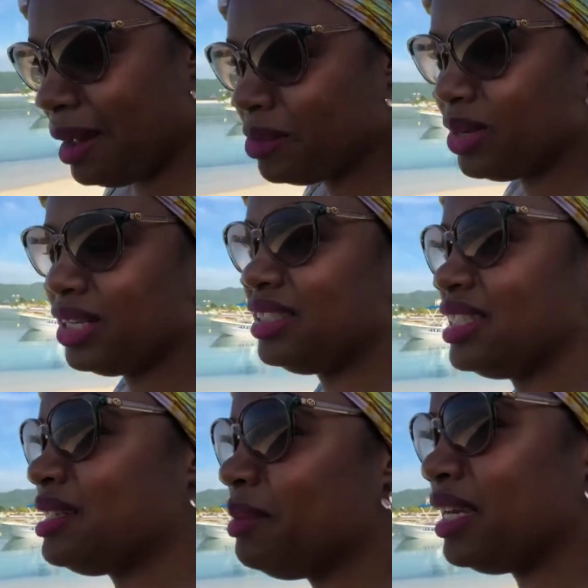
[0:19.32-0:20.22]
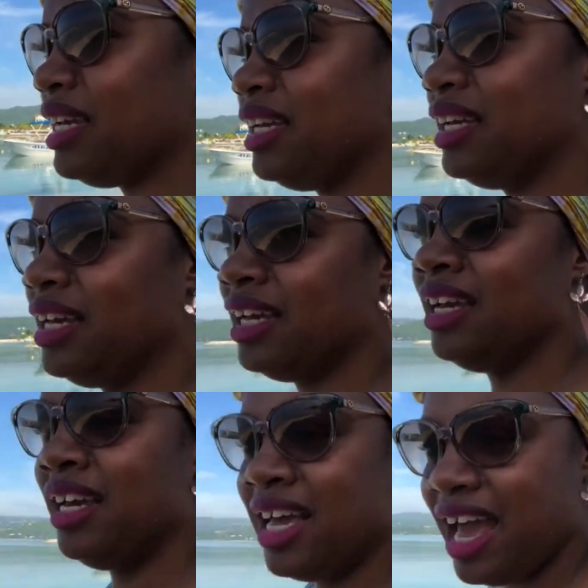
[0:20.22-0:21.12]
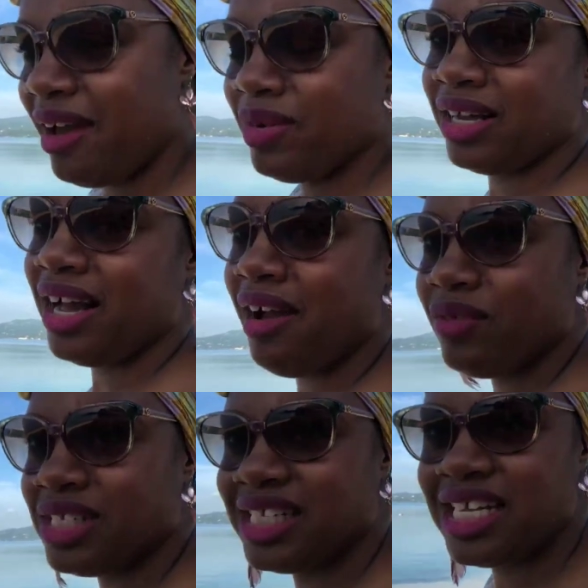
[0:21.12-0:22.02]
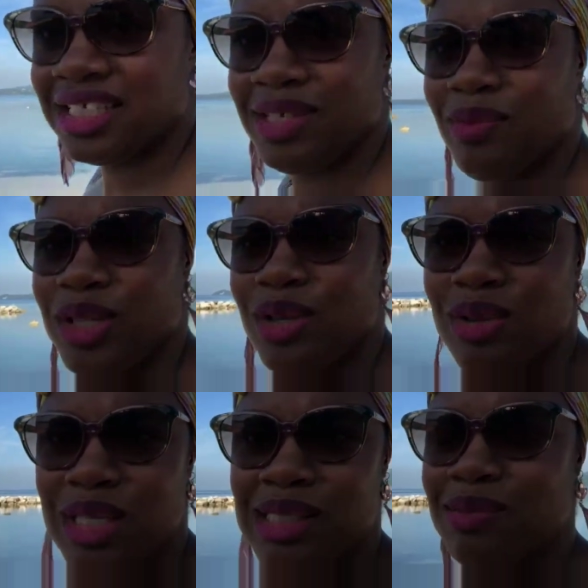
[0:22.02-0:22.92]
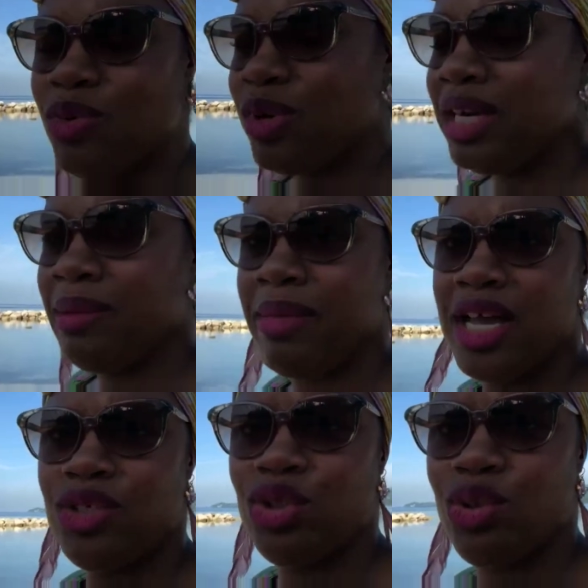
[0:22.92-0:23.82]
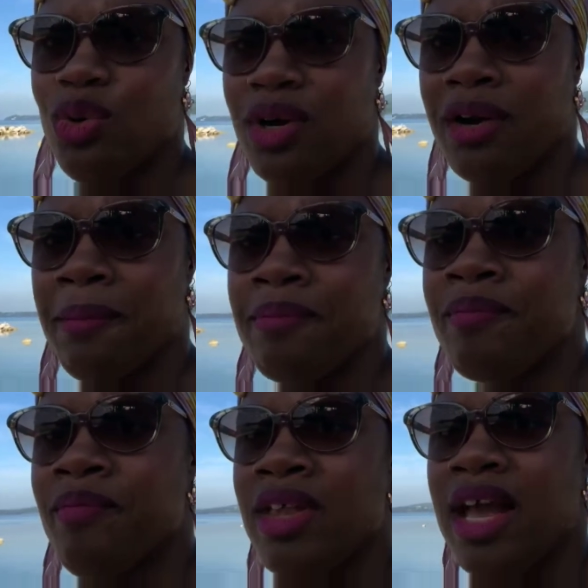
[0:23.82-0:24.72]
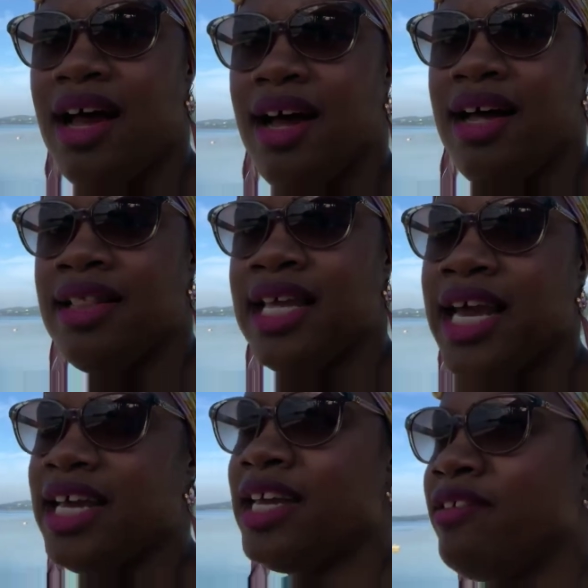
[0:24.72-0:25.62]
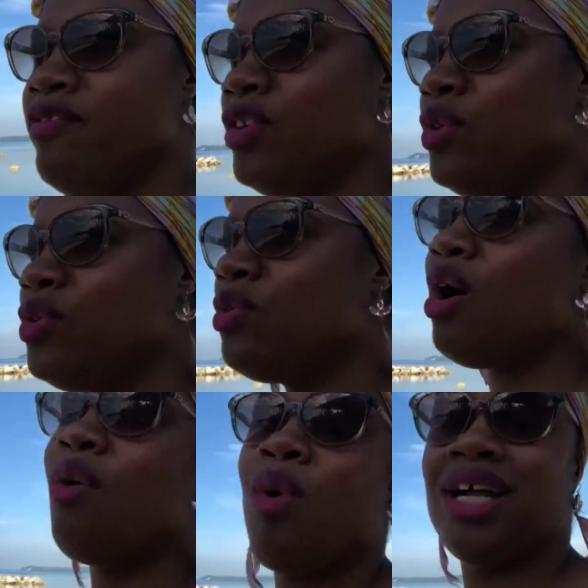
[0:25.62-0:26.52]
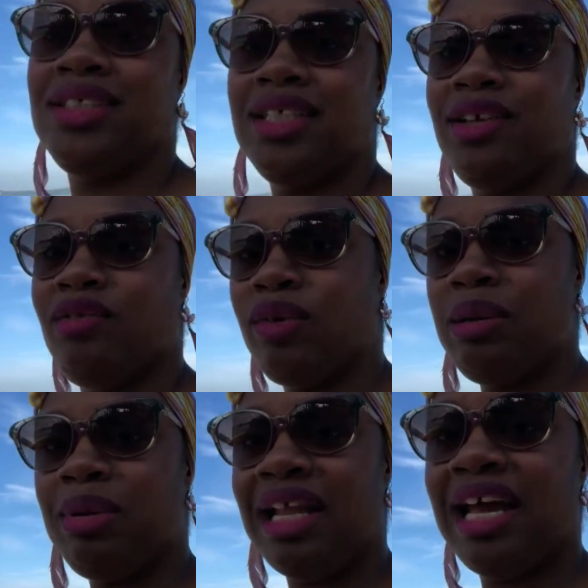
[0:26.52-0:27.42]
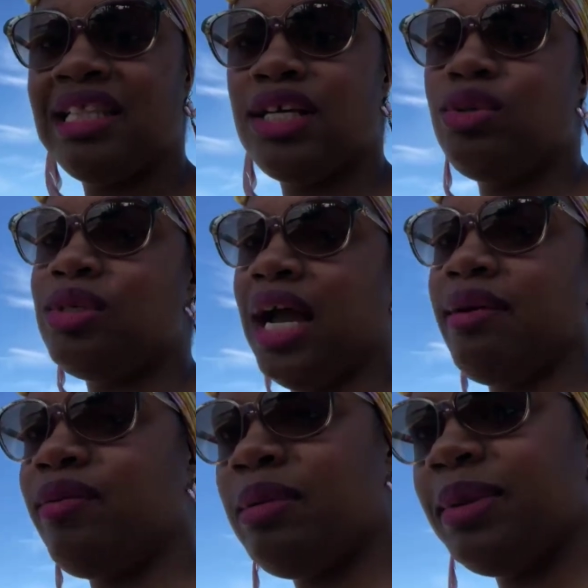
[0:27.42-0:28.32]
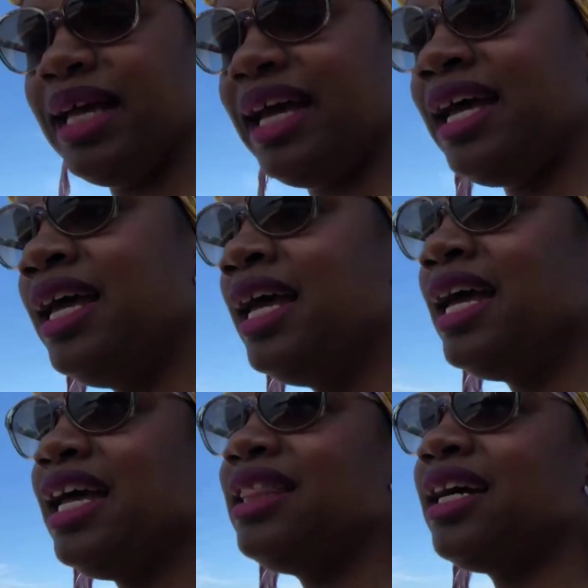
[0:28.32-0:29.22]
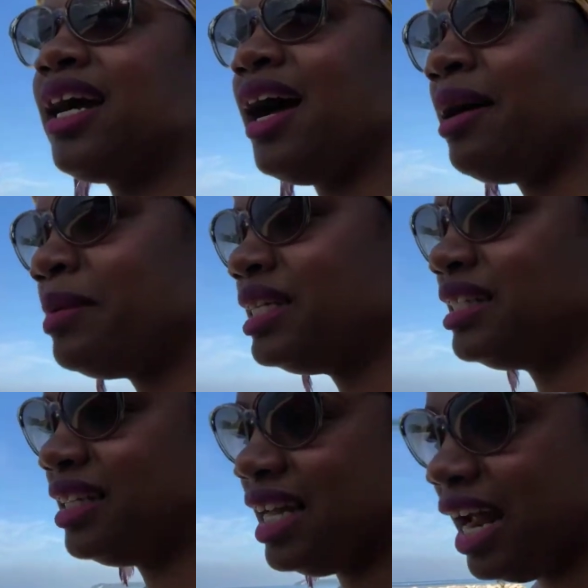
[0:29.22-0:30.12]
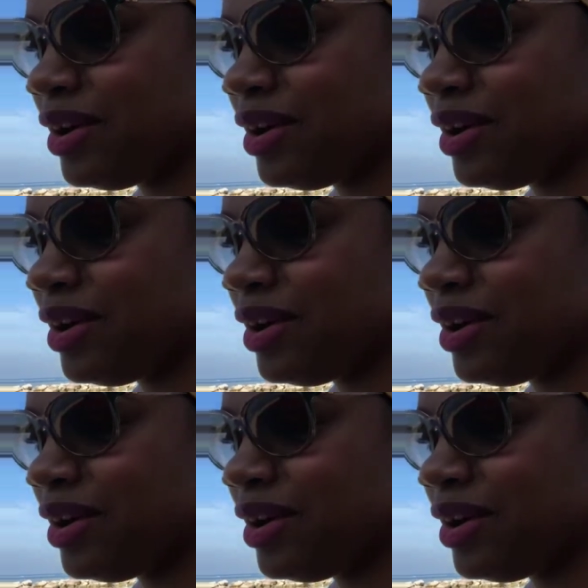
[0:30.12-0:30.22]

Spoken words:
I'm going to just be having a conversation with you this morning. Make sure that if you are watching the replay, that you type replay in the comments so that